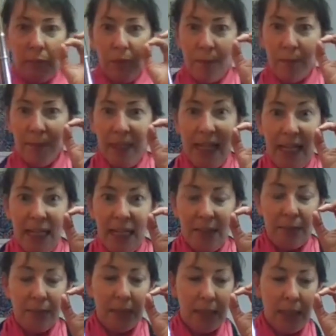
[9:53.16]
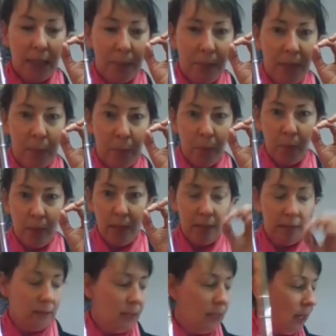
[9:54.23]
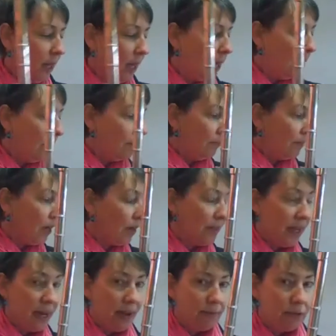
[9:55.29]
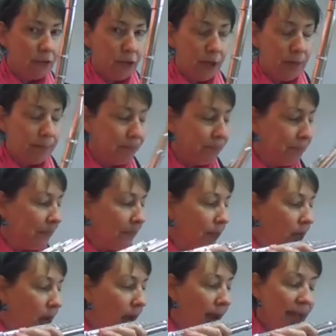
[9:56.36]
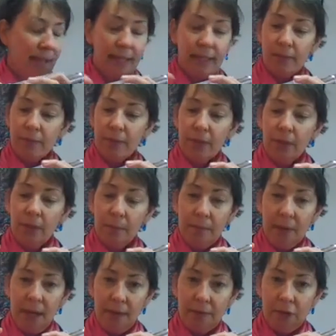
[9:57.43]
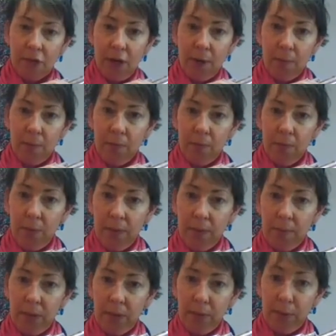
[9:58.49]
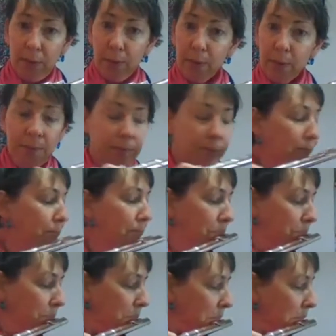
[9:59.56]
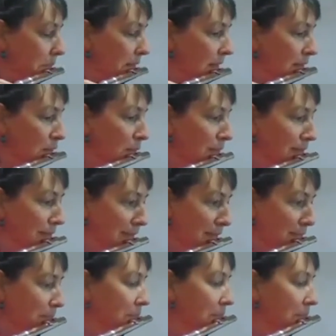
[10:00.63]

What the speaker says: when I'm playing it, it feels like a pinpoint on that F sharp. I like to finger my F sharp with the middle finger. So let's see.